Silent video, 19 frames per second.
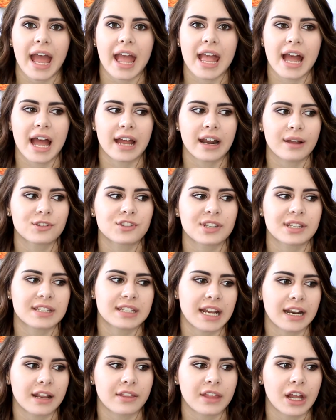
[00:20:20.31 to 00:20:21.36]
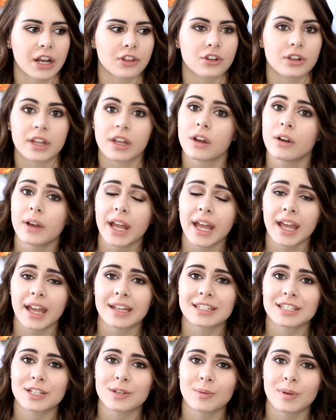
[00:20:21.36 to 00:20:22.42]
And I was just standing there, and they're like, oh,
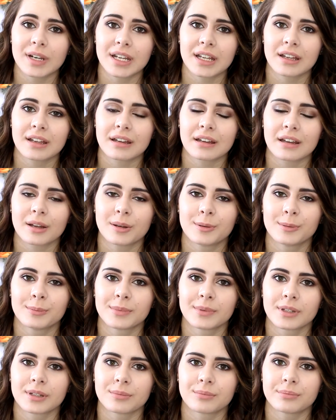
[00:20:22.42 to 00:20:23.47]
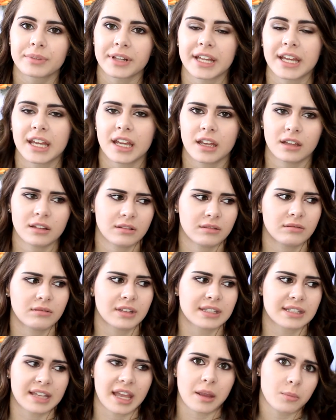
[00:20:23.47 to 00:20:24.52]
hey, do you wanna come play
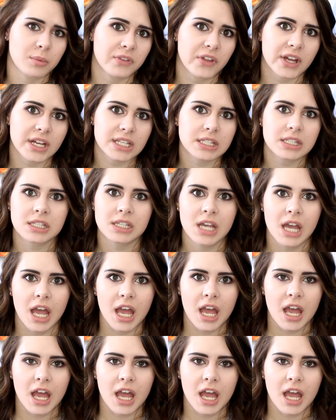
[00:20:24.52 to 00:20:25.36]
this game with us?